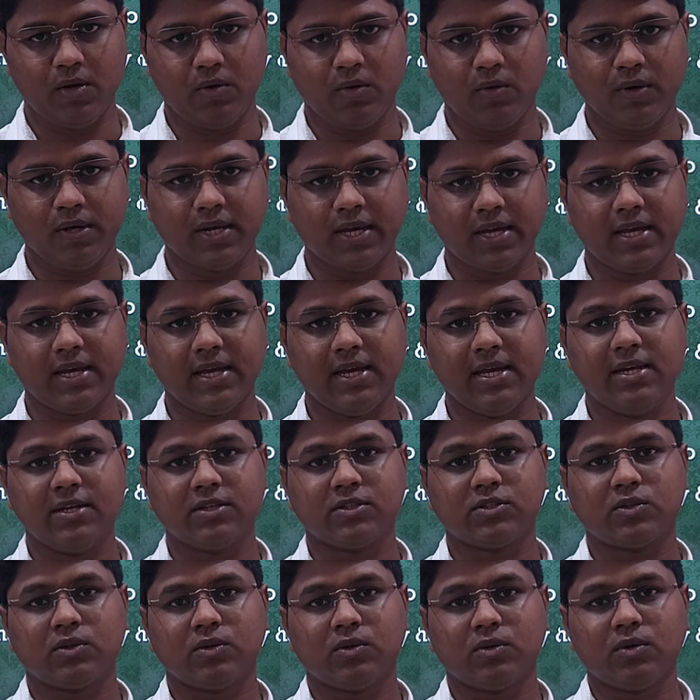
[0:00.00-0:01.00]
Okay,
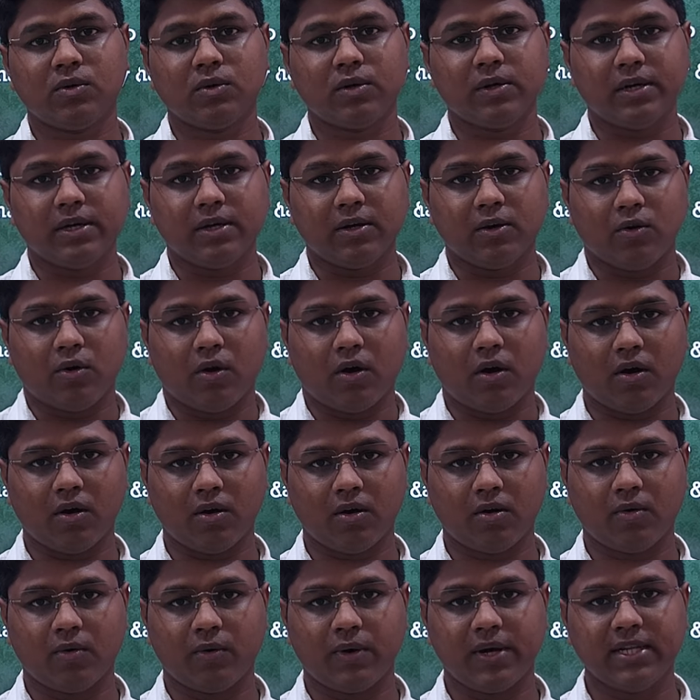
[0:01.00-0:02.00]
so
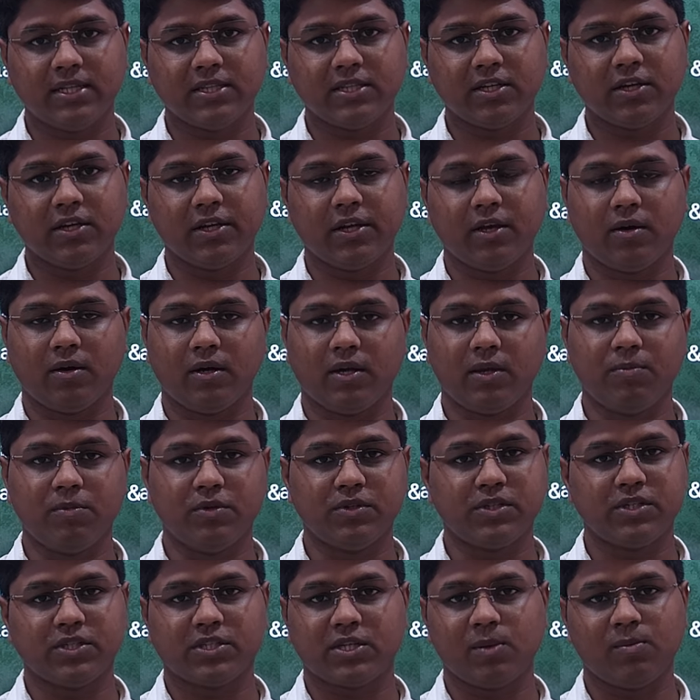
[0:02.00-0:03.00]
when the
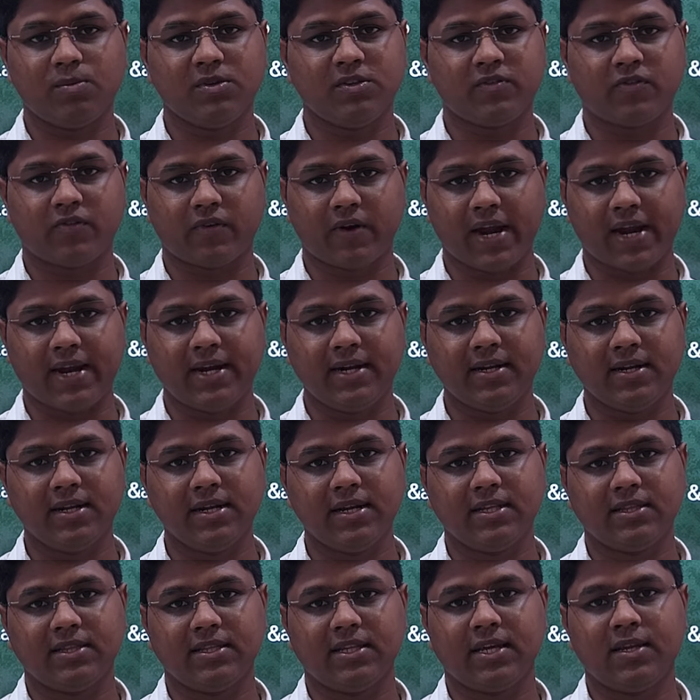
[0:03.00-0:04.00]
immune system is
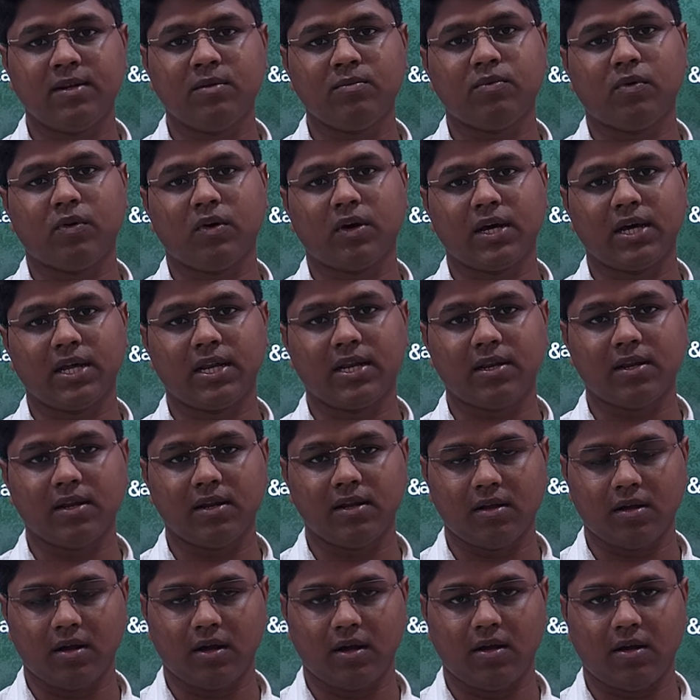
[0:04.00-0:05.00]
fried, then
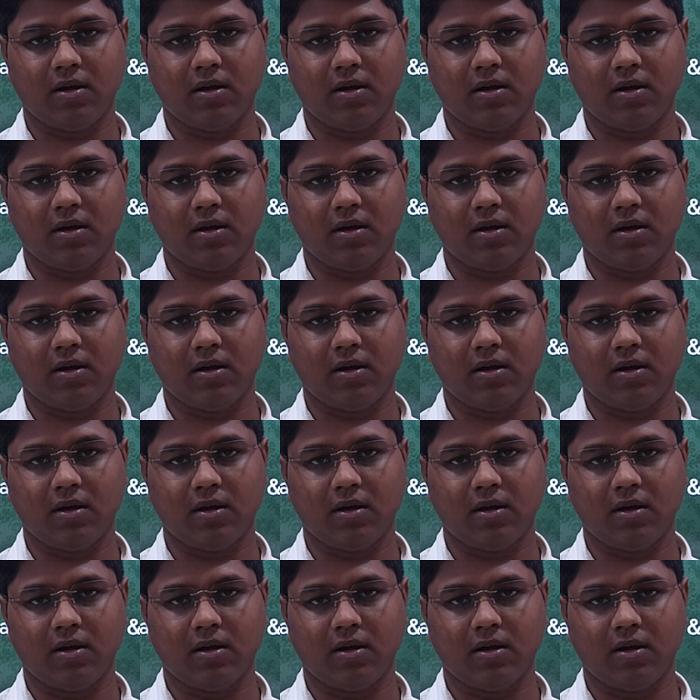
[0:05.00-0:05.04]
fungal